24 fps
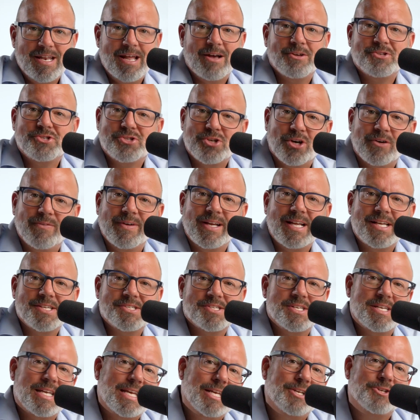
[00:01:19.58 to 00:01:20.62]
Now, serving
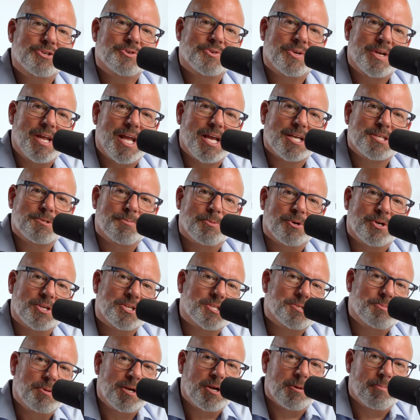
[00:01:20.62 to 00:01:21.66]
as an industry expert and
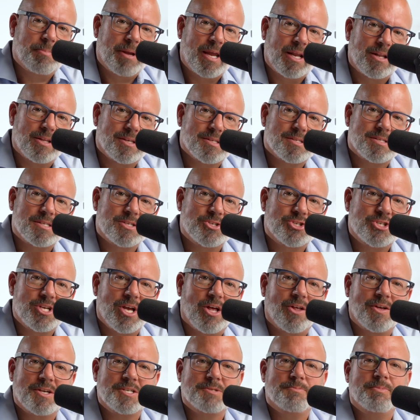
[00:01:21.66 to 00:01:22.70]
speaker panelist,
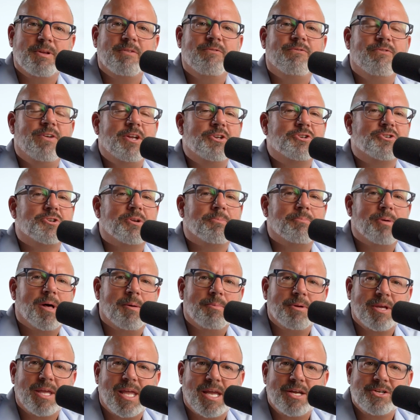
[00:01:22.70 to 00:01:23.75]
Nichelle has been featured in
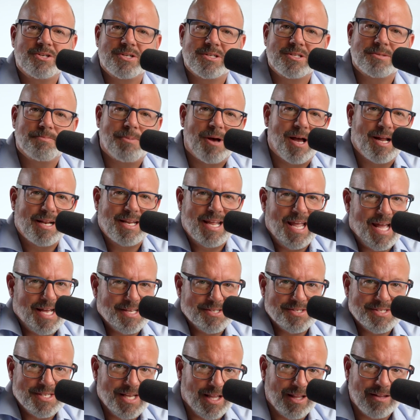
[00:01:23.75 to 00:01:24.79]
publications,
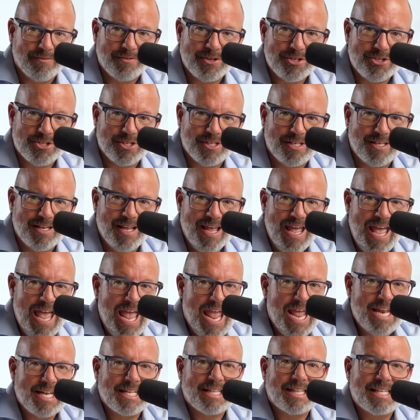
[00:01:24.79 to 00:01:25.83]
podcasts, television,
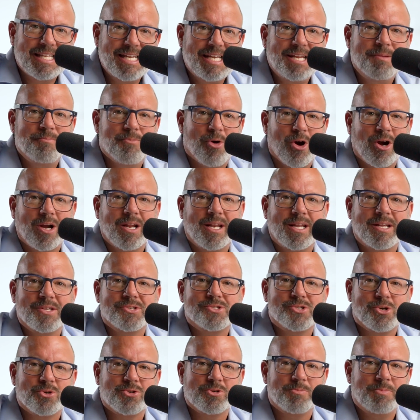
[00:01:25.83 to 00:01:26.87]
and at leading marketing and
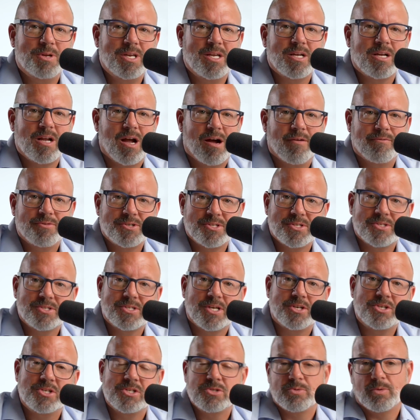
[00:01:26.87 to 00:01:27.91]
social media conferences
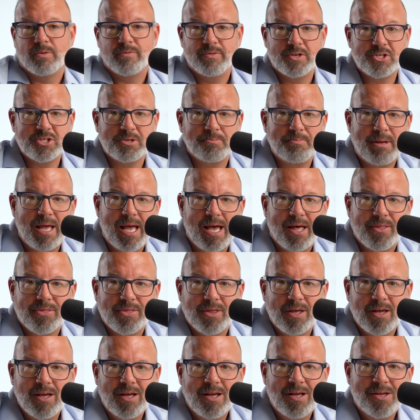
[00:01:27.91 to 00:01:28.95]
such as Revision
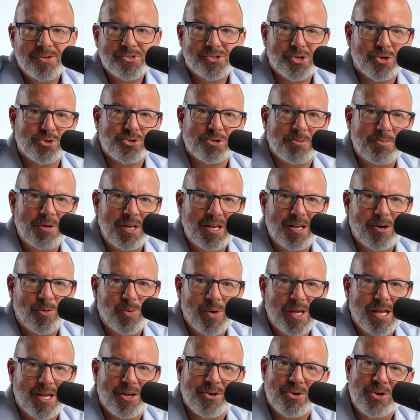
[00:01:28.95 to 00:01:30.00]
Path, Social Media
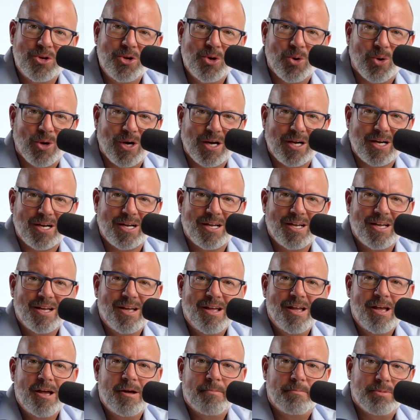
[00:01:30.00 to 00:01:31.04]
Week, New York,
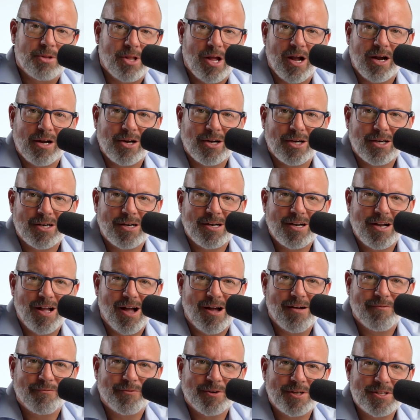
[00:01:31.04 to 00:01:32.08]
Blogger
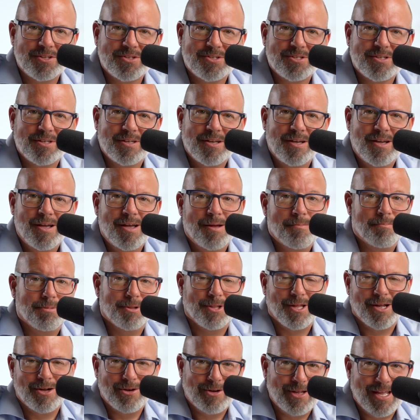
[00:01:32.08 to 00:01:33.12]
Conference,
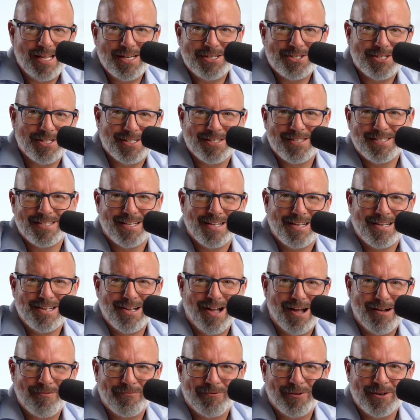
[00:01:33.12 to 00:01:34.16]
Blogacious
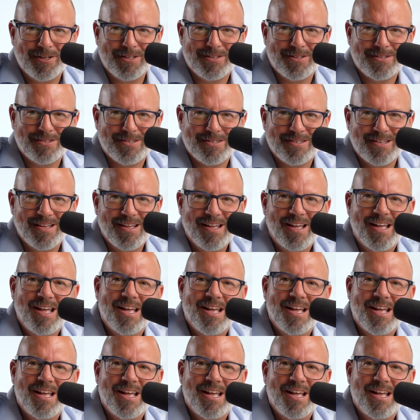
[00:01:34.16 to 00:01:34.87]
Conference,